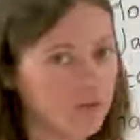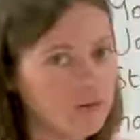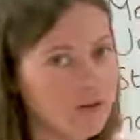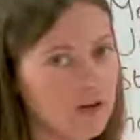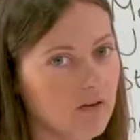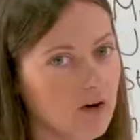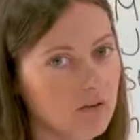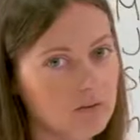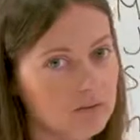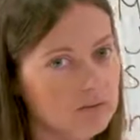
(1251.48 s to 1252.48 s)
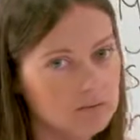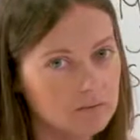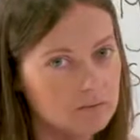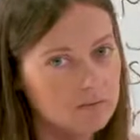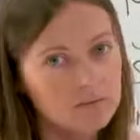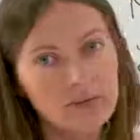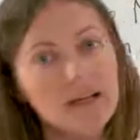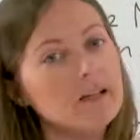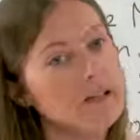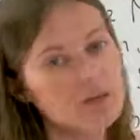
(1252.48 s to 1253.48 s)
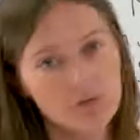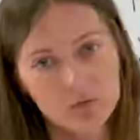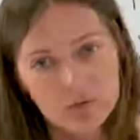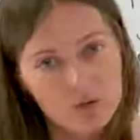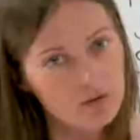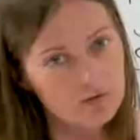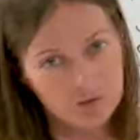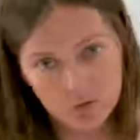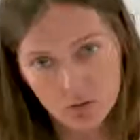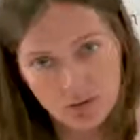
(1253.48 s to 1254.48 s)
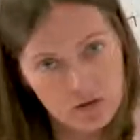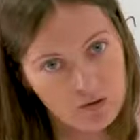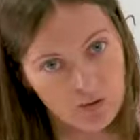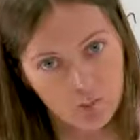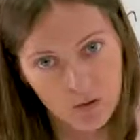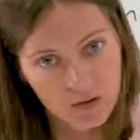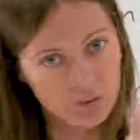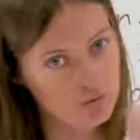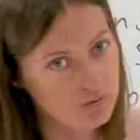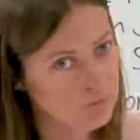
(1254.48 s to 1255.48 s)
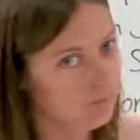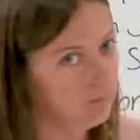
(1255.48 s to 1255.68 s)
put their own English or Scottish or Welsh